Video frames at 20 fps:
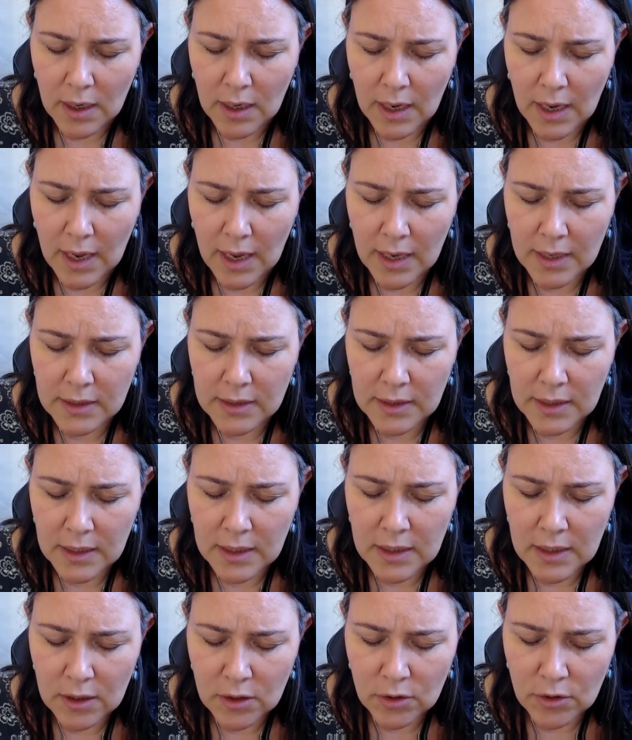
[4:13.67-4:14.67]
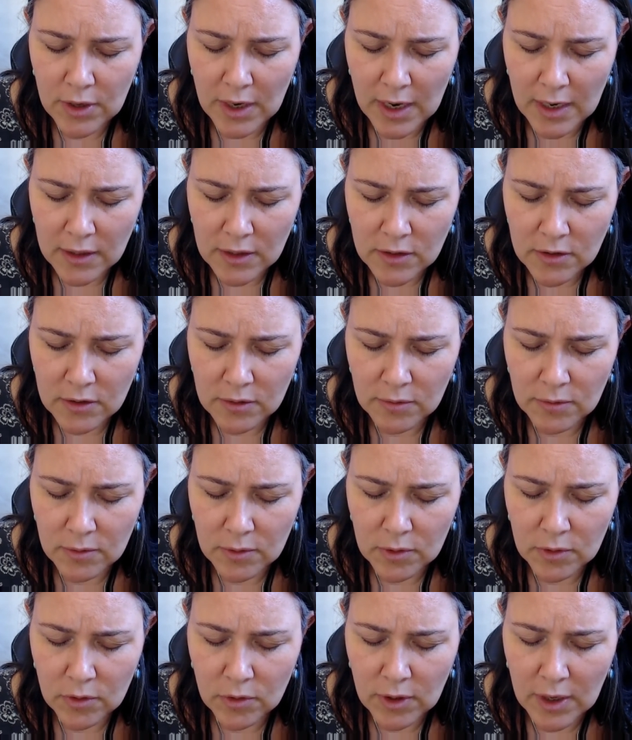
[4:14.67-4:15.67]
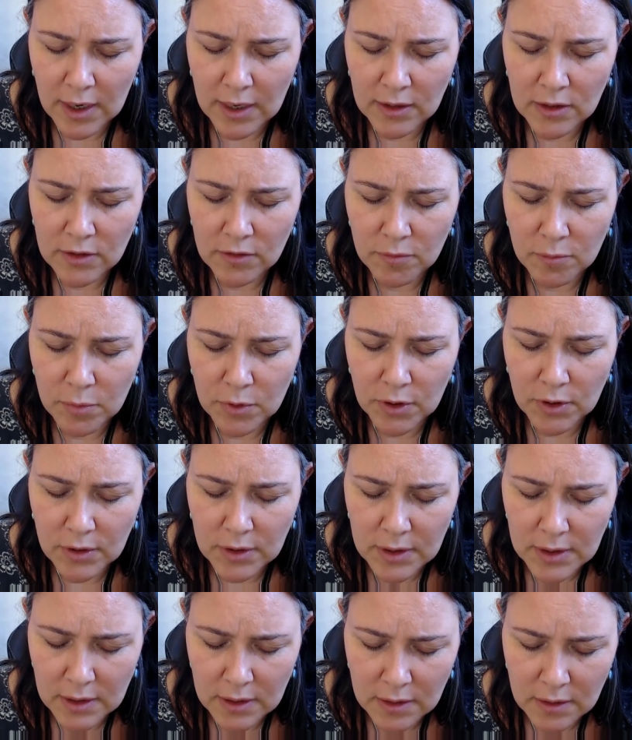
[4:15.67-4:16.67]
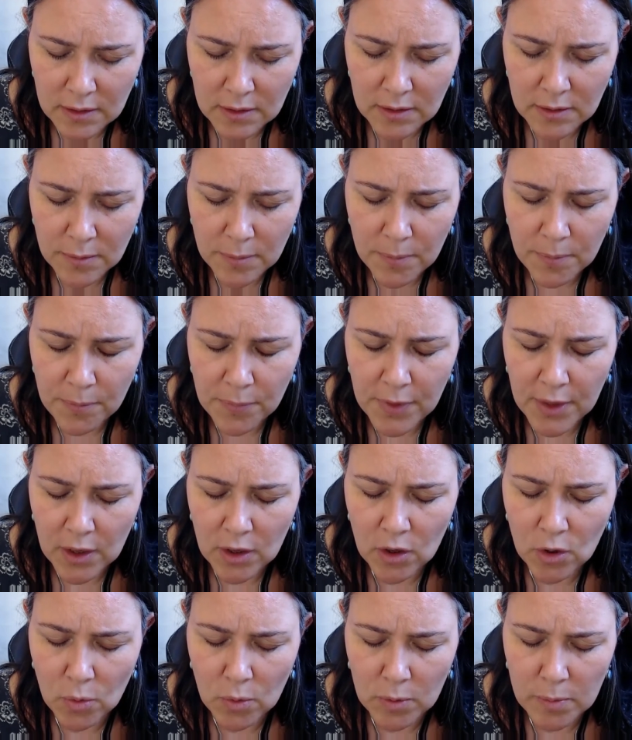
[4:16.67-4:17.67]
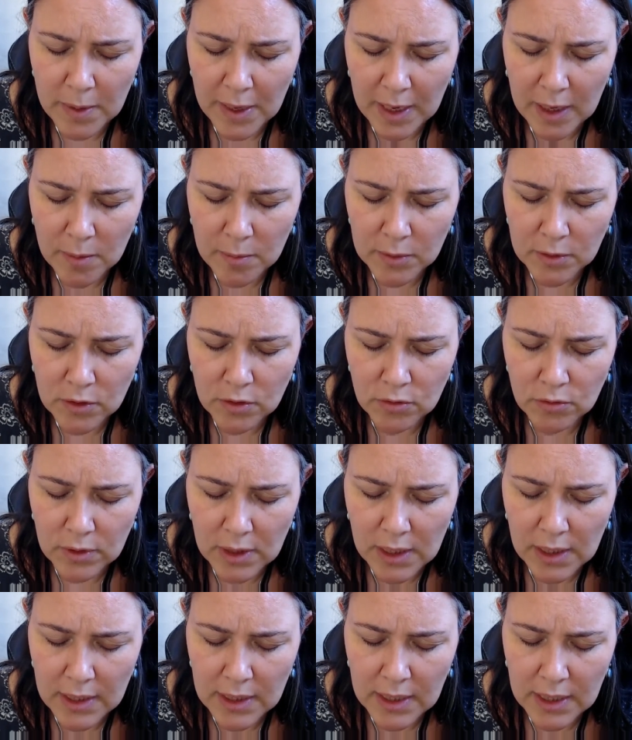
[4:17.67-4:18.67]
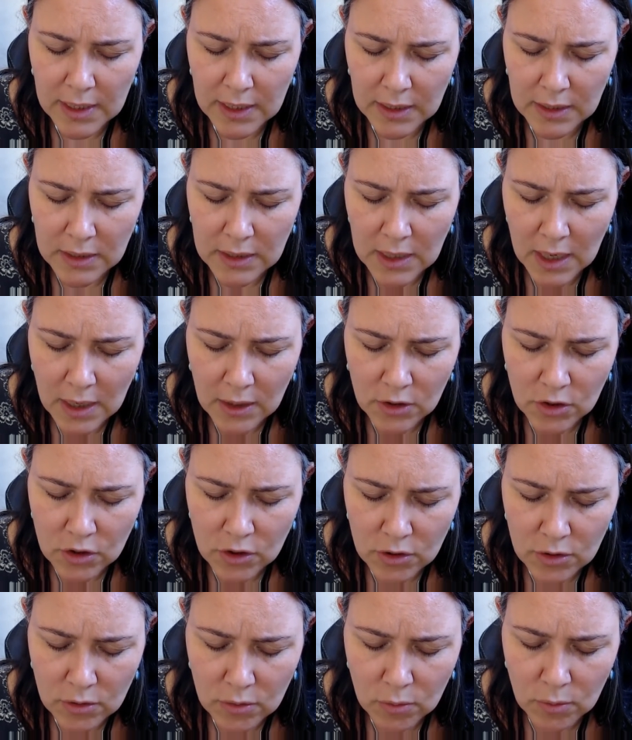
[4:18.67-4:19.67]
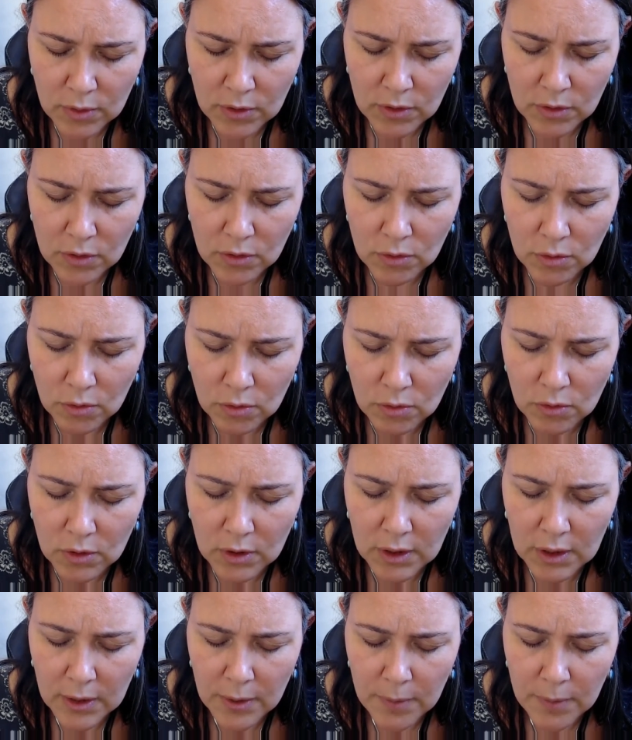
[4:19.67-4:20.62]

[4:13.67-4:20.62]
And in the creative process, you will be able to really get in touch with your